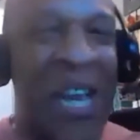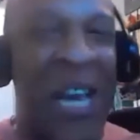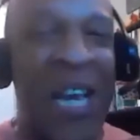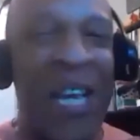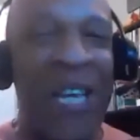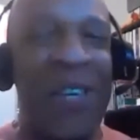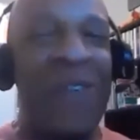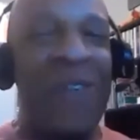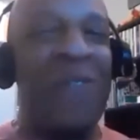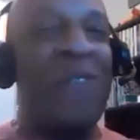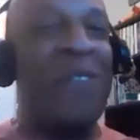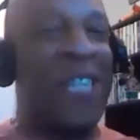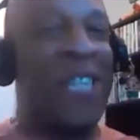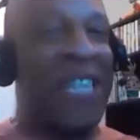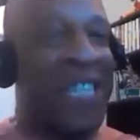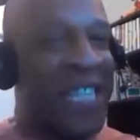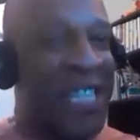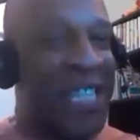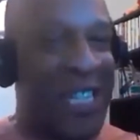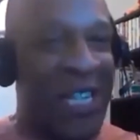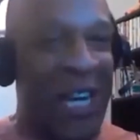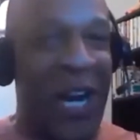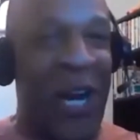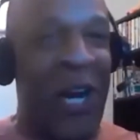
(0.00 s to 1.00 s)
You've
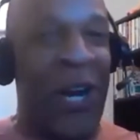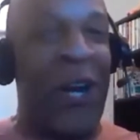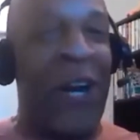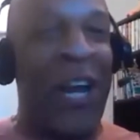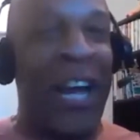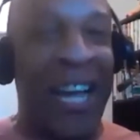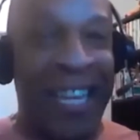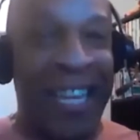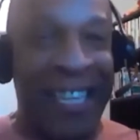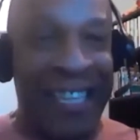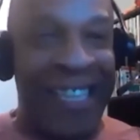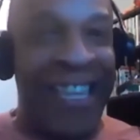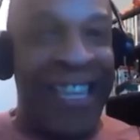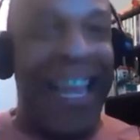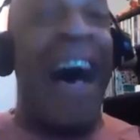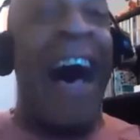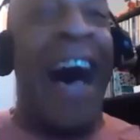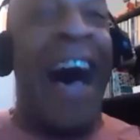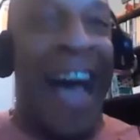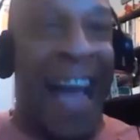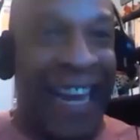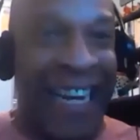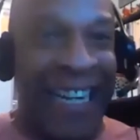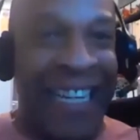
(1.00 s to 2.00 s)
just shared a
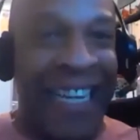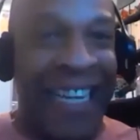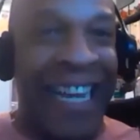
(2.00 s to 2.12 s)
lot.